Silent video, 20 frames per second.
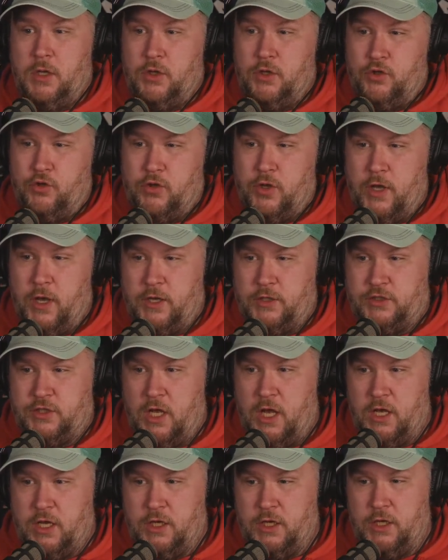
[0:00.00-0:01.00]
you can't
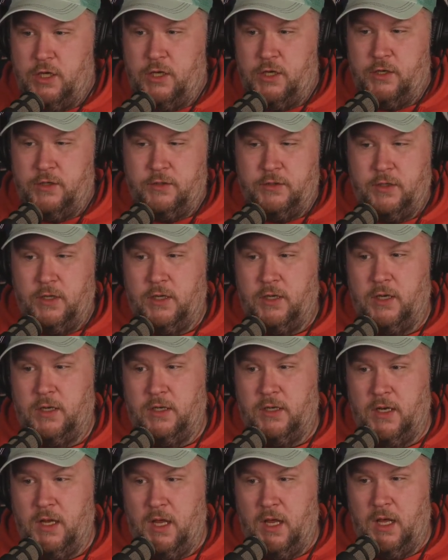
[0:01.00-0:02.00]
take it and da da
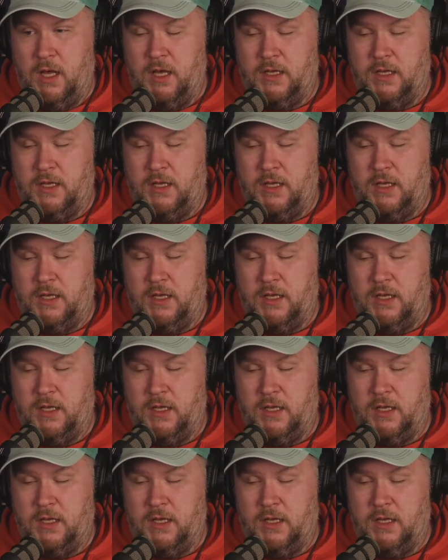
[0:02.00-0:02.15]
da.